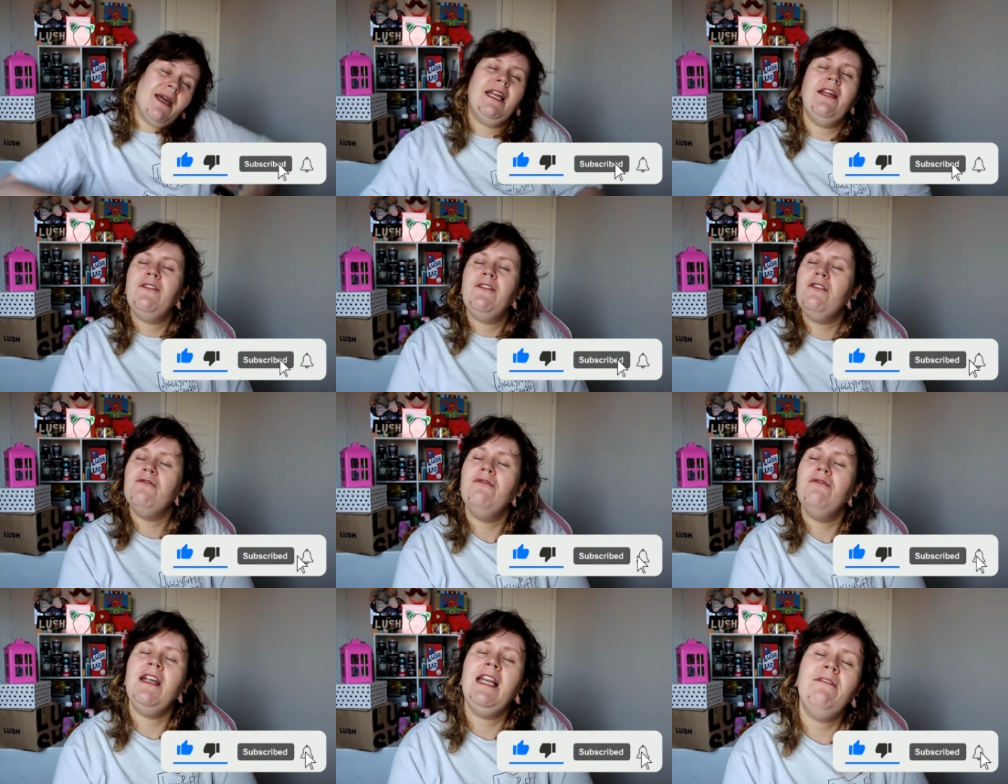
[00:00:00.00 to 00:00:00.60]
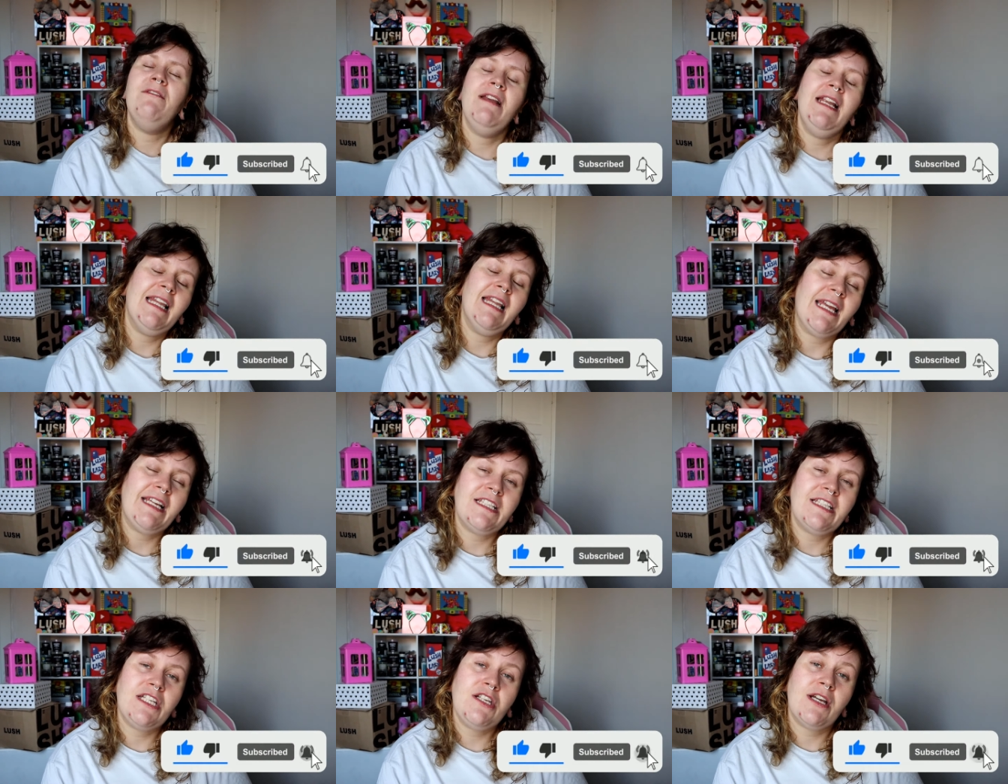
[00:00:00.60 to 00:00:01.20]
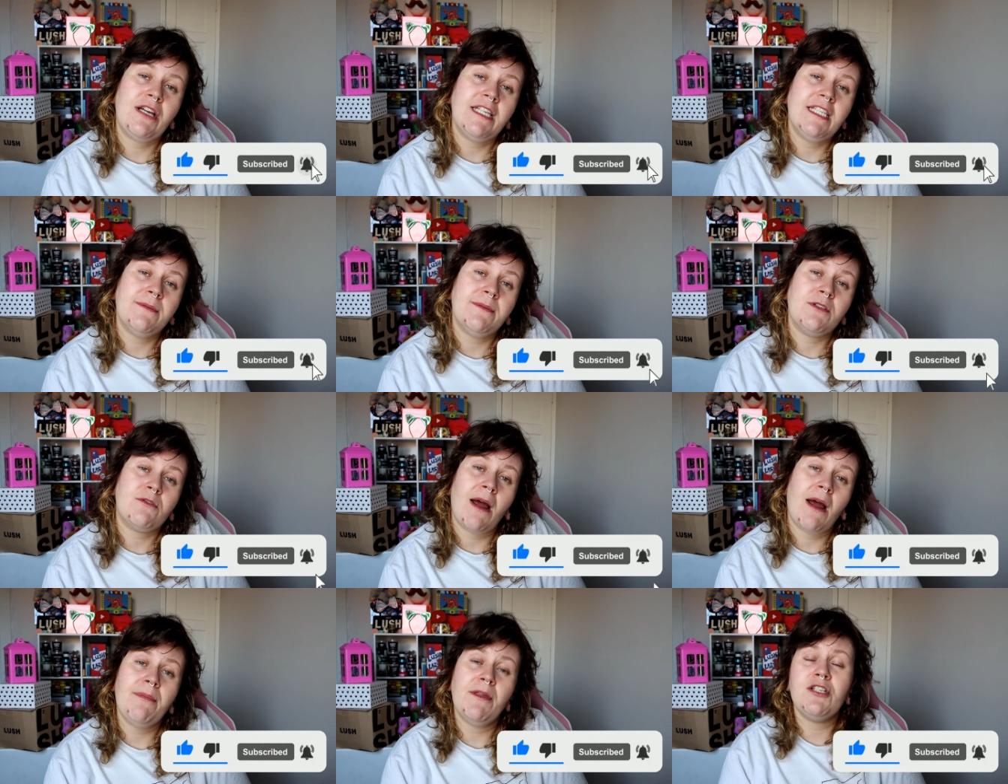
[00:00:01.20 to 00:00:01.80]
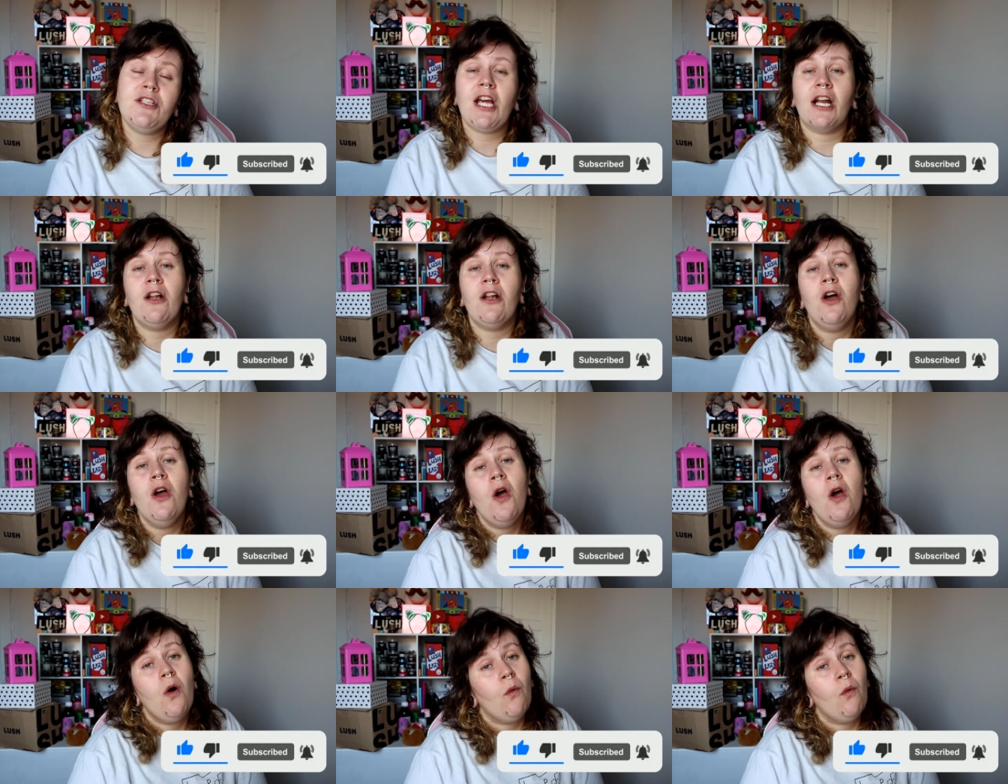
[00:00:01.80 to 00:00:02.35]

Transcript: And if you really, really liked it, you can subscribe to the channel.